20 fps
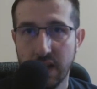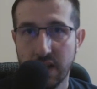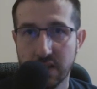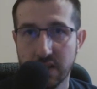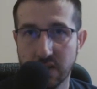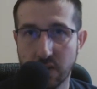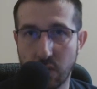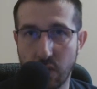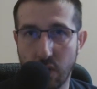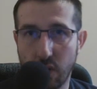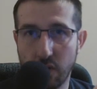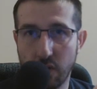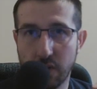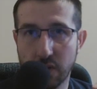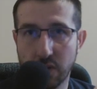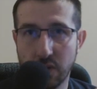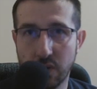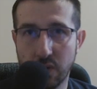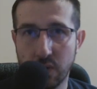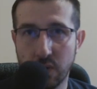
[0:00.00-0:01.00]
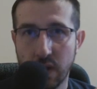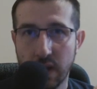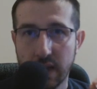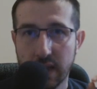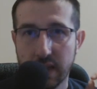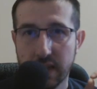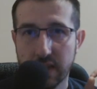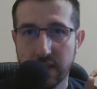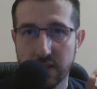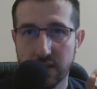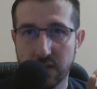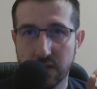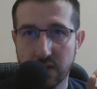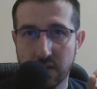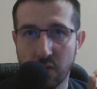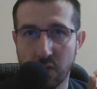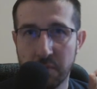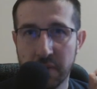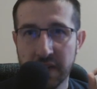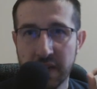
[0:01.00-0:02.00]
So overall,
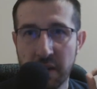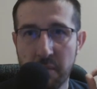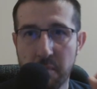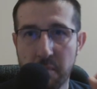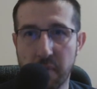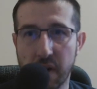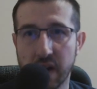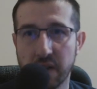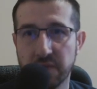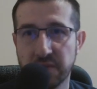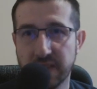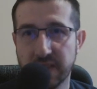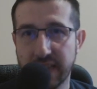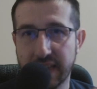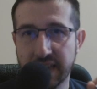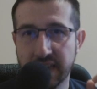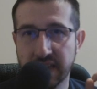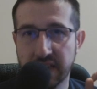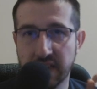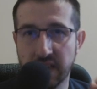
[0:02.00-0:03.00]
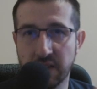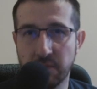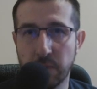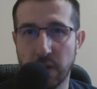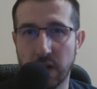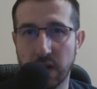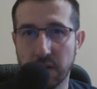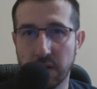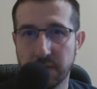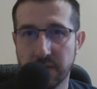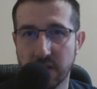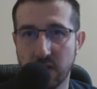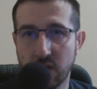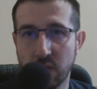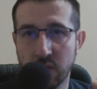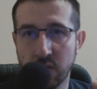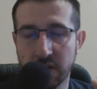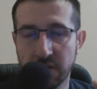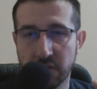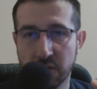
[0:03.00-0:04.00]
so many buffs and debuffs
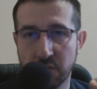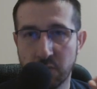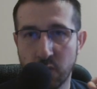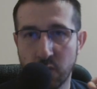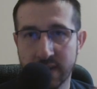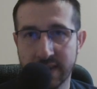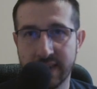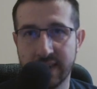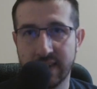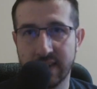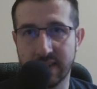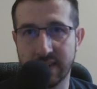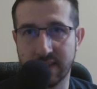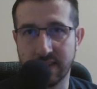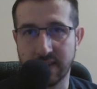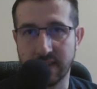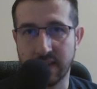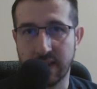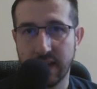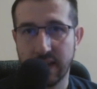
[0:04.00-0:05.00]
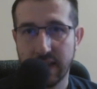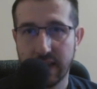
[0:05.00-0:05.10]
only from one character.